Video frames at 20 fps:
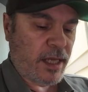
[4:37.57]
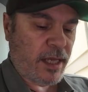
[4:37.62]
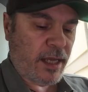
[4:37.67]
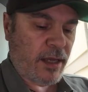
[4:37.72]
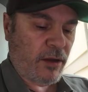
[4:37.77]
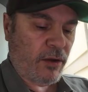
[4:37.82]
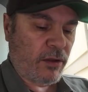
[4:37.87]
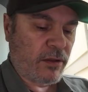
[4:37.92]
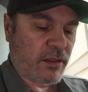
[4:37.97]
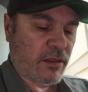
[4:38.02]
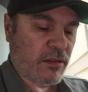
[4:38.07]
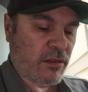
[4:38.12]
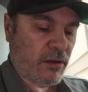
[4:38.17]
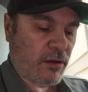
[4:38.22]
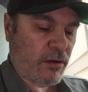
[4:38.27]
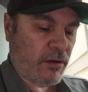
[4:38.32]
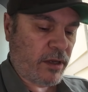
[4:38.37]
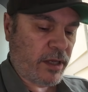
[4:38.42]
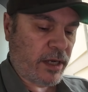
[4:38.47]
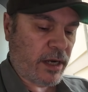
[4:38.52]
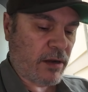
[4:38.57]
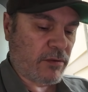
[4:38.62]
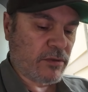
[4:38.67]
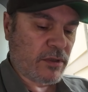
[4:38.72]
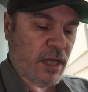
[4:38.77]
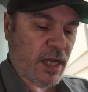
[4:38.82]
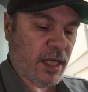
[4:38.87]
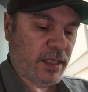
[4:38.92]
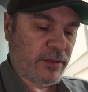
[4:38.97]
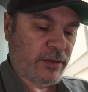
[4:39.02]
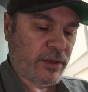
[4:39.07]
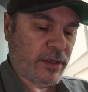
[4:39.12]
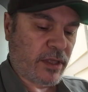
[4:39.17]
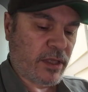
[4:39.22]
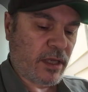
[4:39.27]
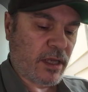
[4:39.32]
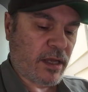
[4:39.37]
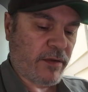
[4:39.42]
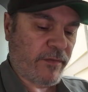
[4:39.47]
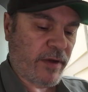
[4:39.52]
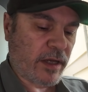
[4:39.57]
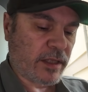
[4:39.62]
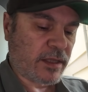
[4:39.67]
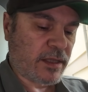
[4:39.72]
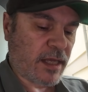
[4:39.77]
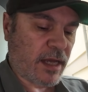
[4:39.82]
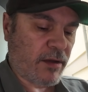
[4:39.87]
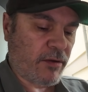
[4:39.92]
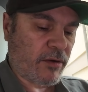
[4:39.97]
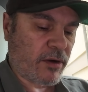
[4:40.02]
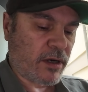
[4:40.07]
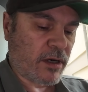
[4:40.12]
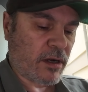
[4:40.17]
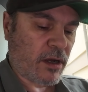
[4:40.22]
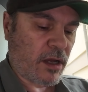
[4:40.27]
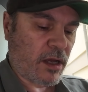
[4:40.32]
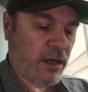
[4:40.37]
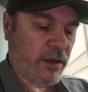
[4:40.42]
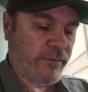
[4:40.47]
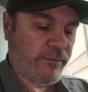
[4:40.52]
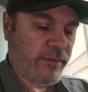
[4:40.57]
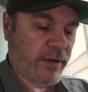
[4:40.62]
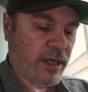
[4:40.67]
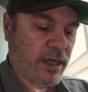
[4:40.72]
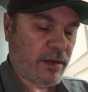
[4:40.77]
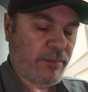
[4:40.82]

and also around 100 gigawatt hour of